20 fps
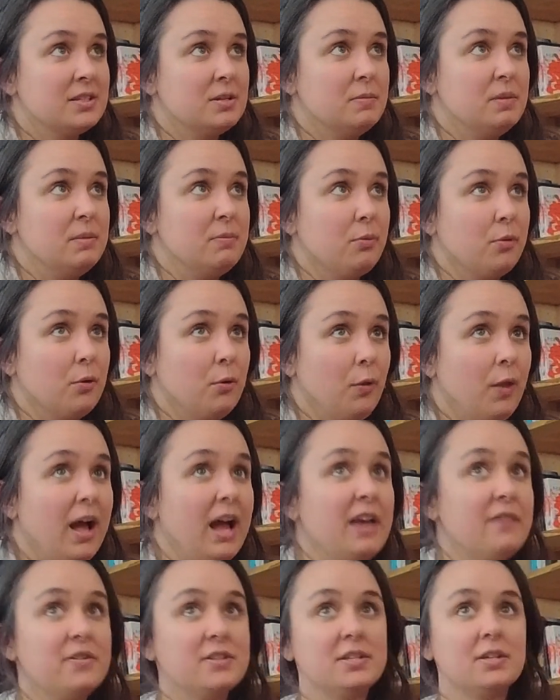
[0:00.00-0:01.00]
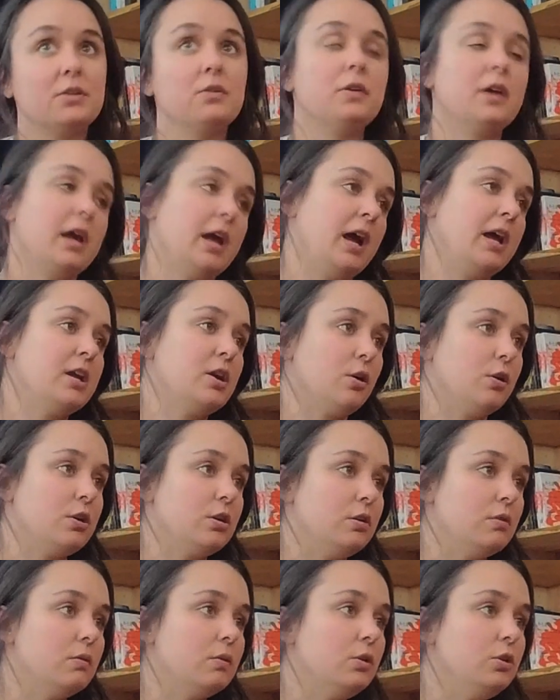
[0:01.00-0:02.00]
to be pro-life, it's like, okay, I hear
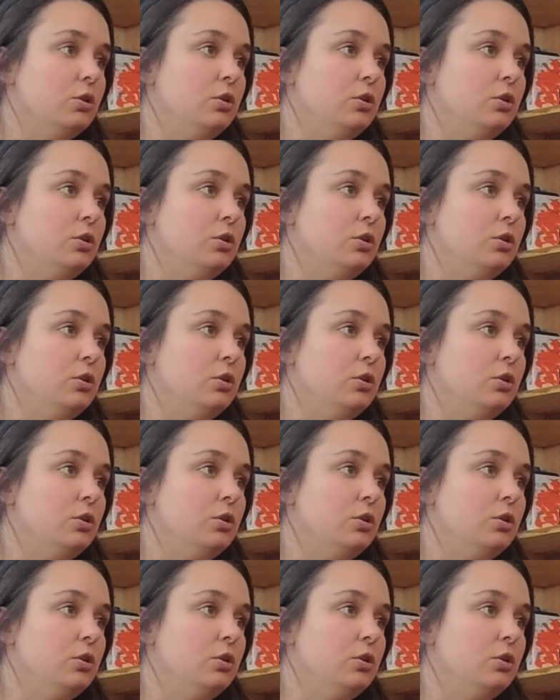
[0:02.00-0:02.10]
you.